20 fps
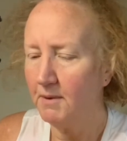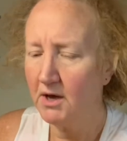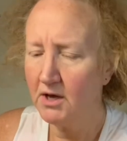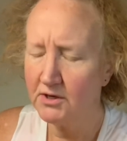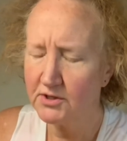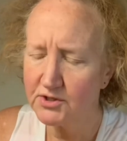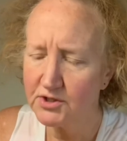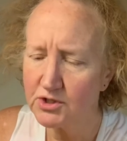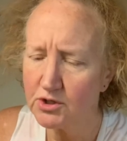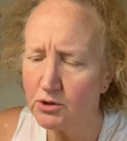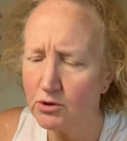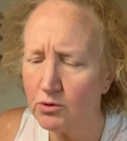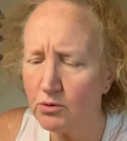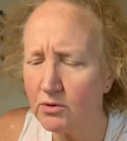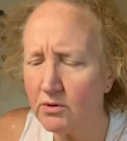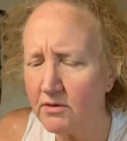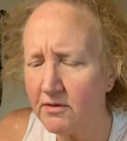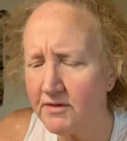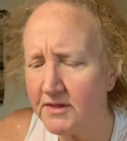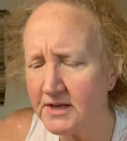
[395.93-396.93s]
So
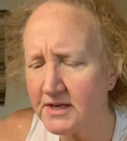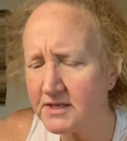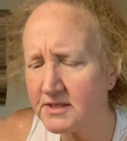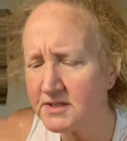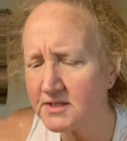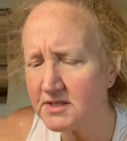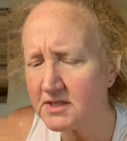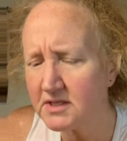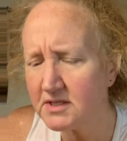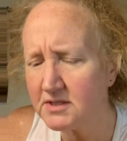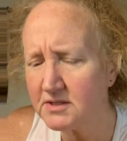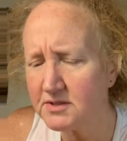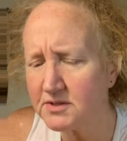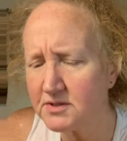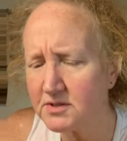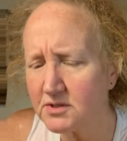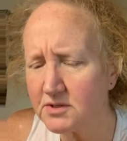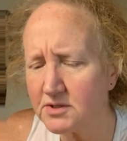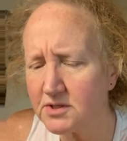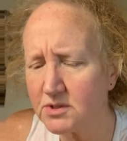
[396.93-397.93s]
this
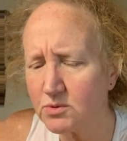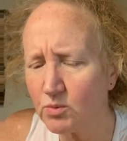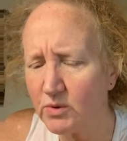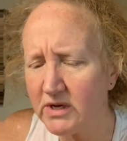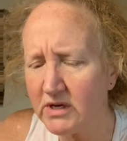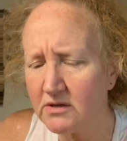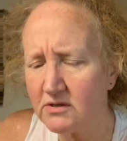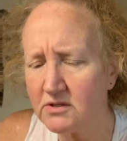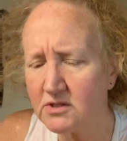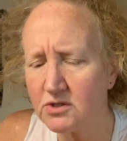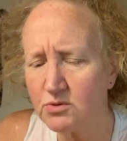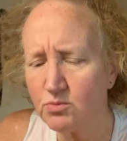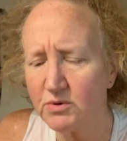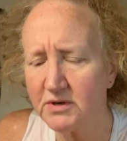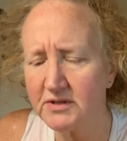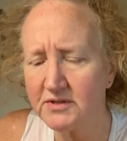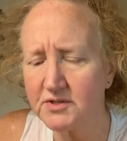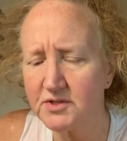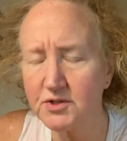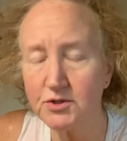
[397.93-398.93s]
is sweetened
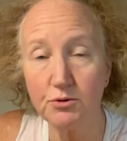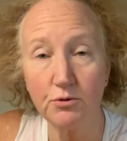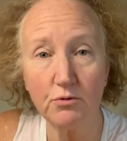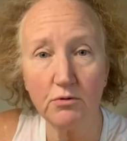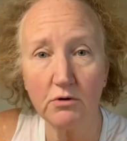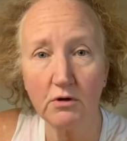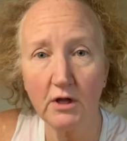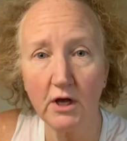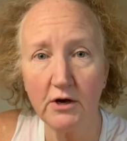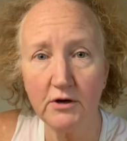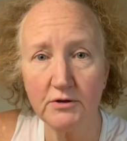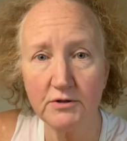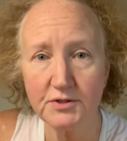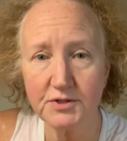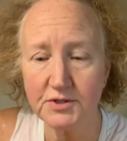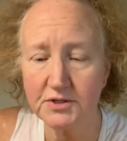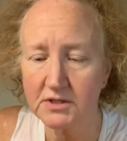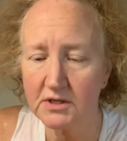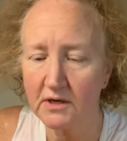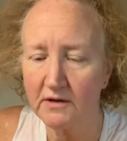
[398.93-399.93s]
with
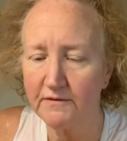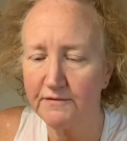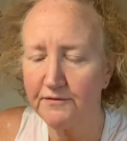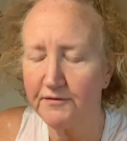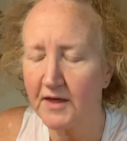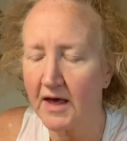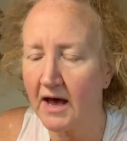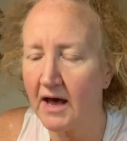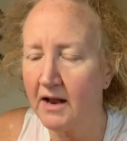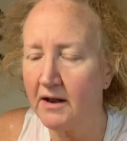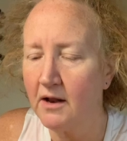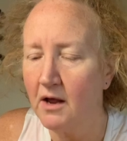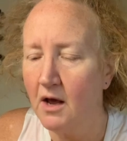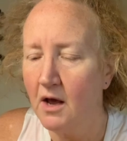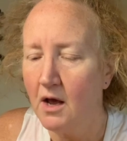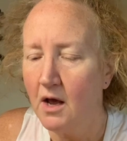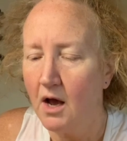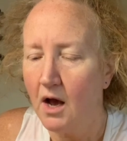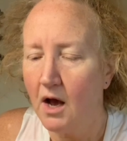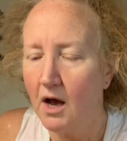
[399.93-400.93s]
sucralose, if that
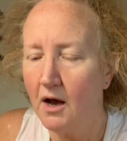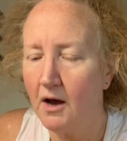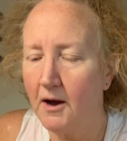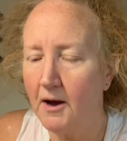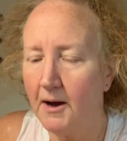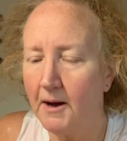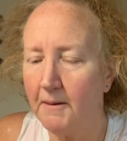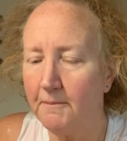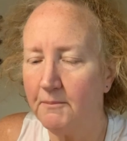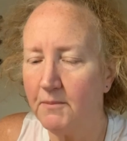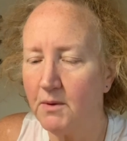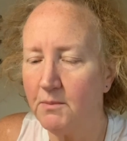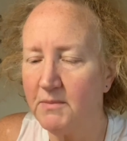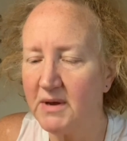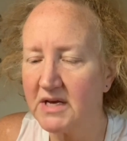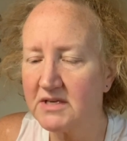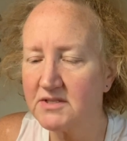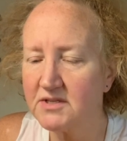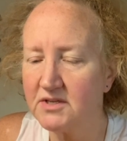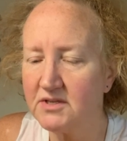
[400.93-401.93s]

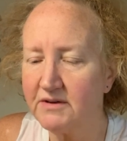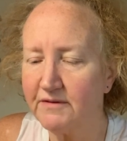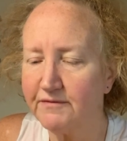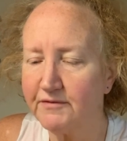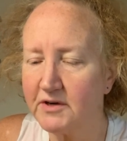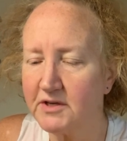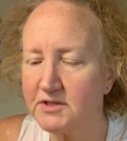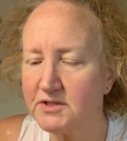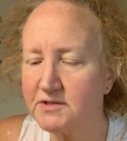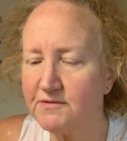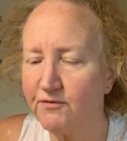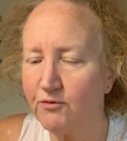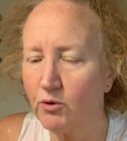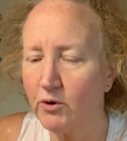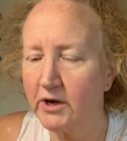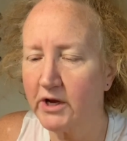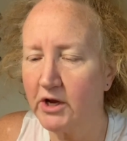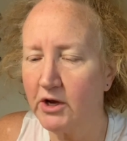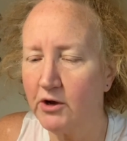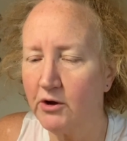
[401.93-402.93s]
makes a difference for
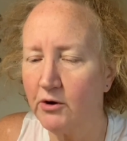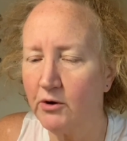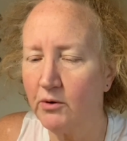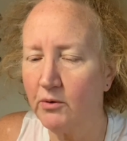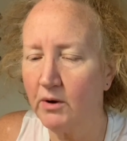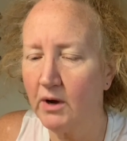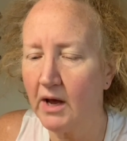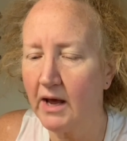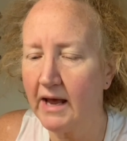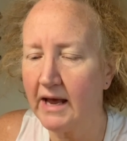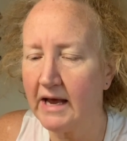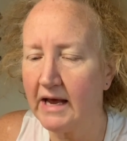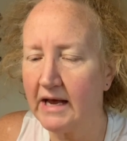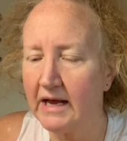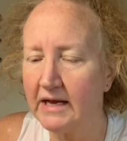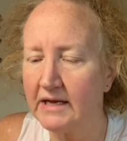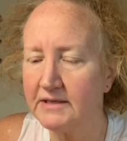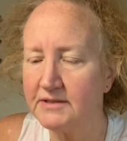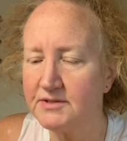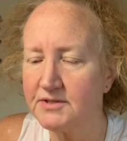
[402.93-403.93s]
you,
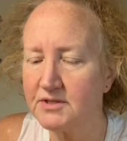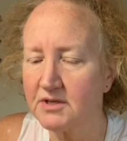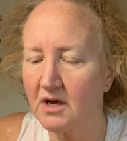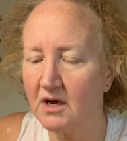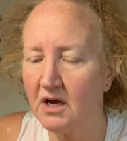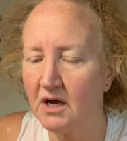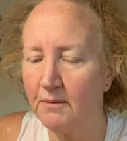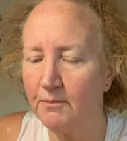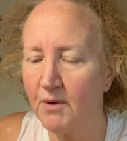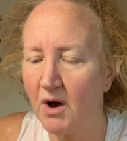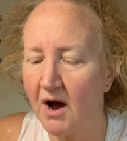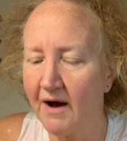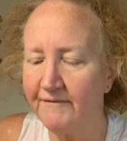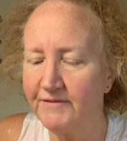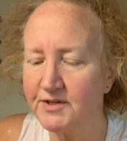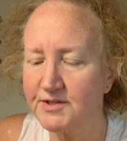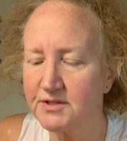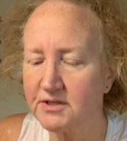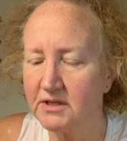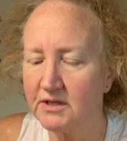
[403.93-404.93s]
and
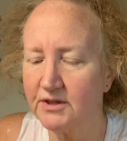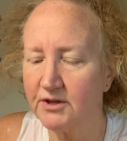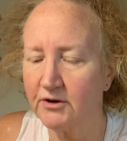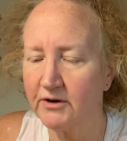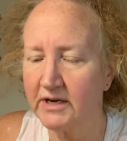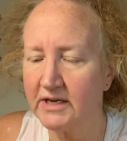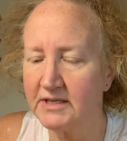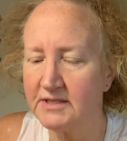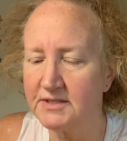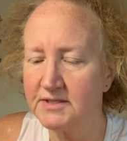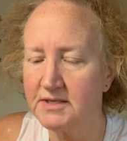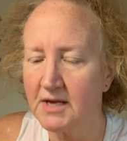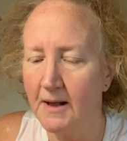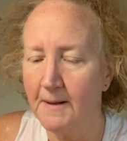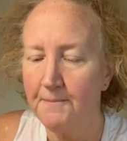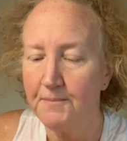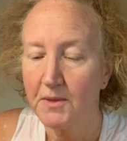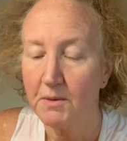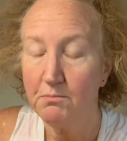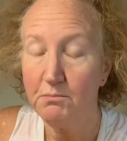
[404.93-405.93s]
obviously there is
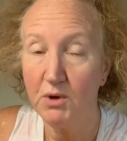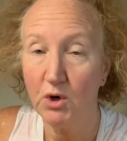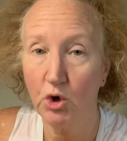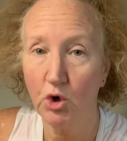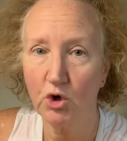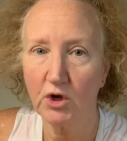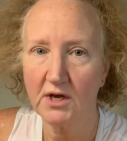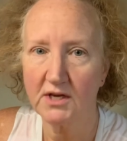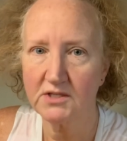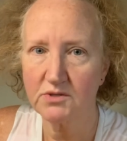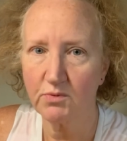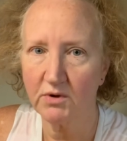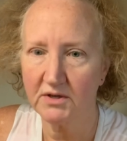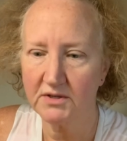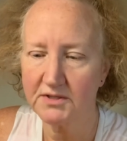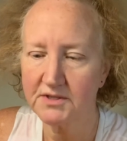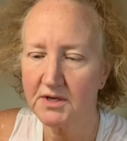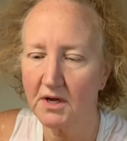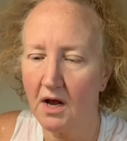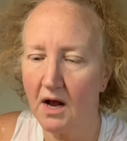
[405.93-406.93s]
milk as well
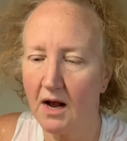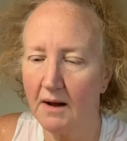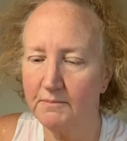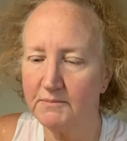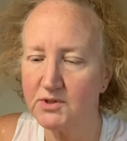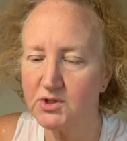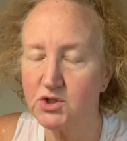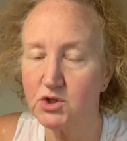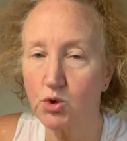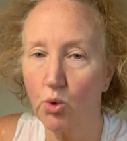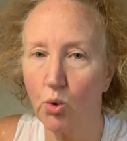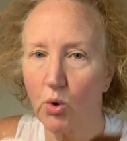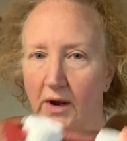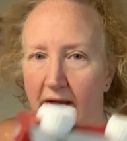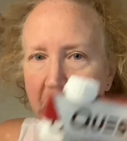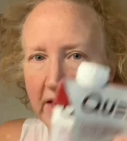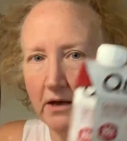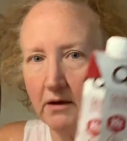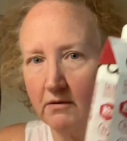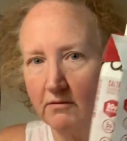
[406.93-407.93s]
as
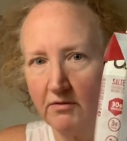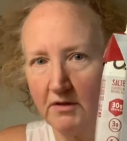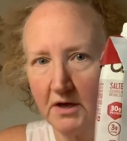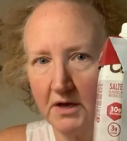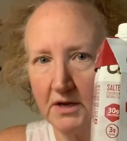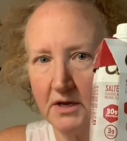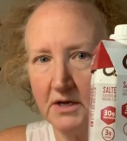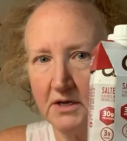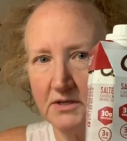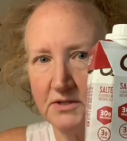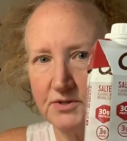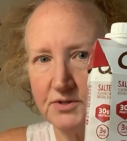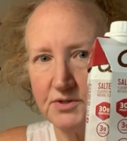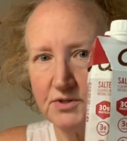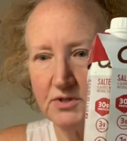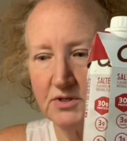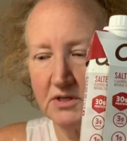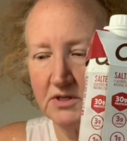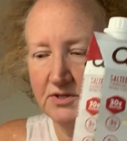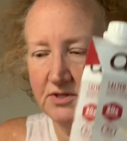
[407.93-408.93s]
soy that
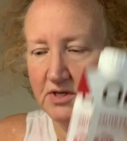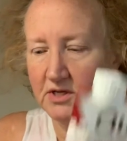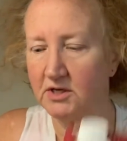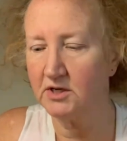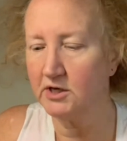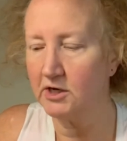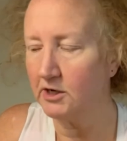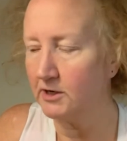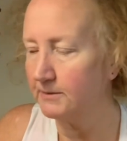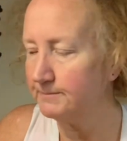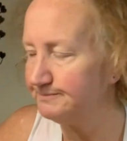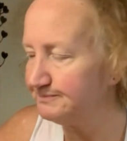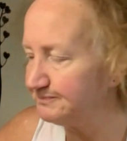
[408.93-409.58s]
is in here.